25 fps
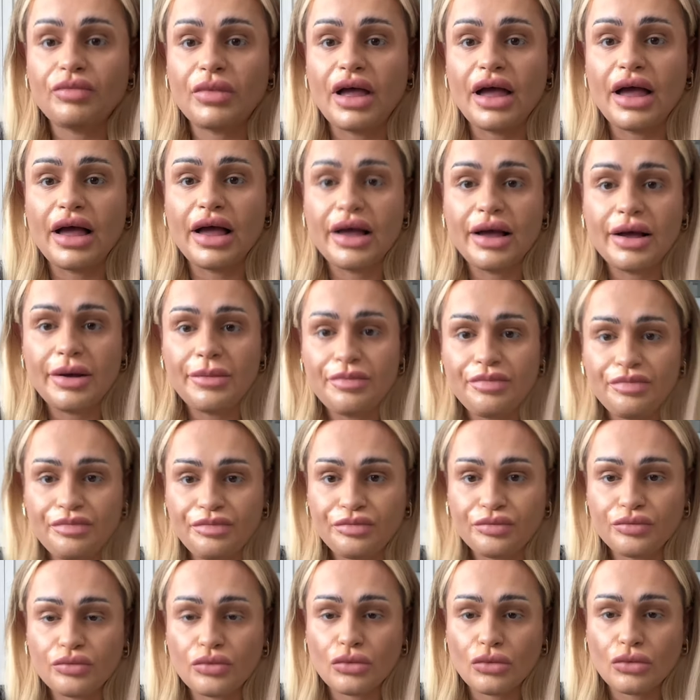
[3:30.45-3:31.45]
Um,
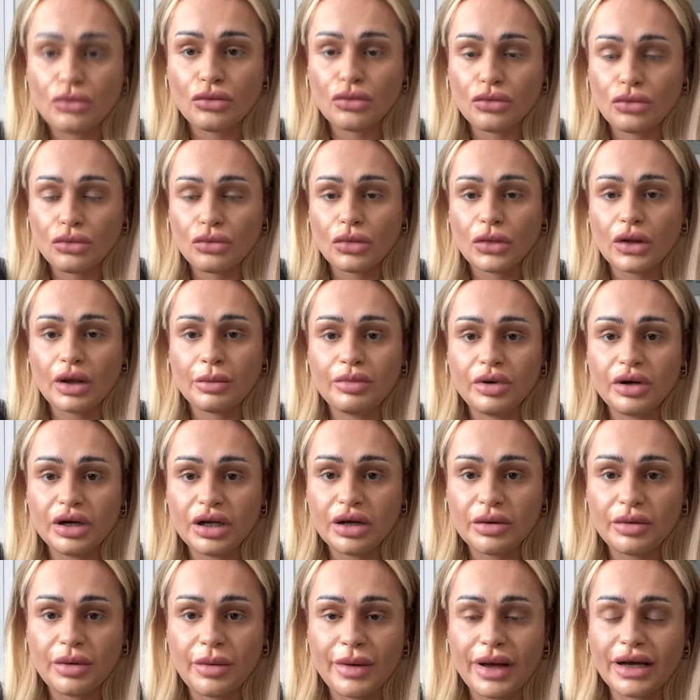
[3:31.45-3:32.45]
pull
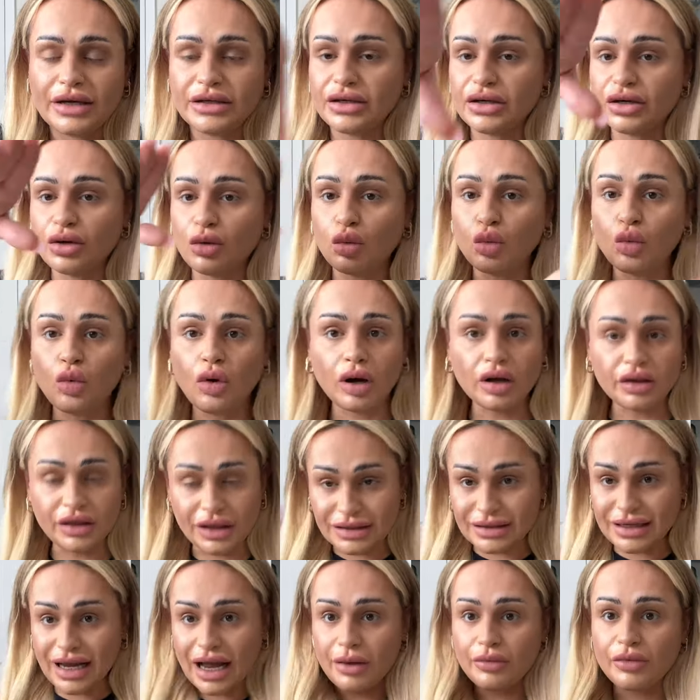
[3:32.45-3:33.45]
you up a bit. I don't know what
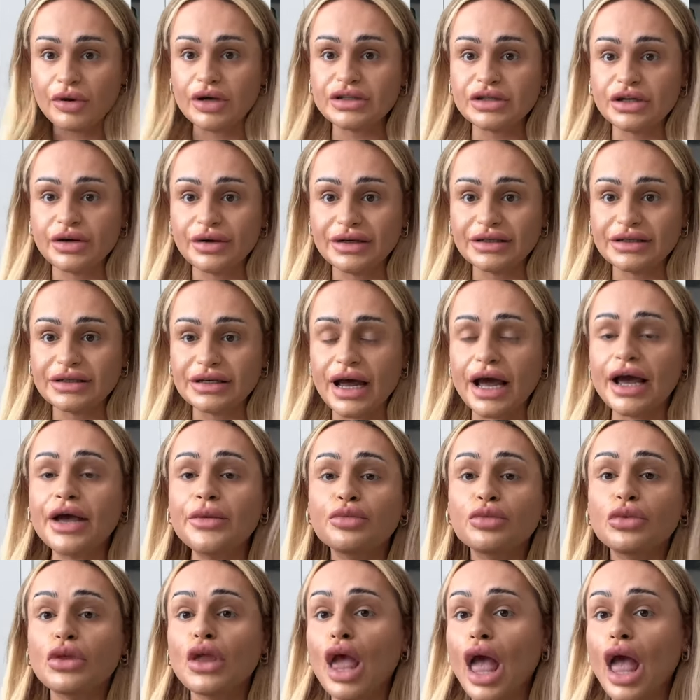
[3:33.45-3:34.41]
this camera is doing today.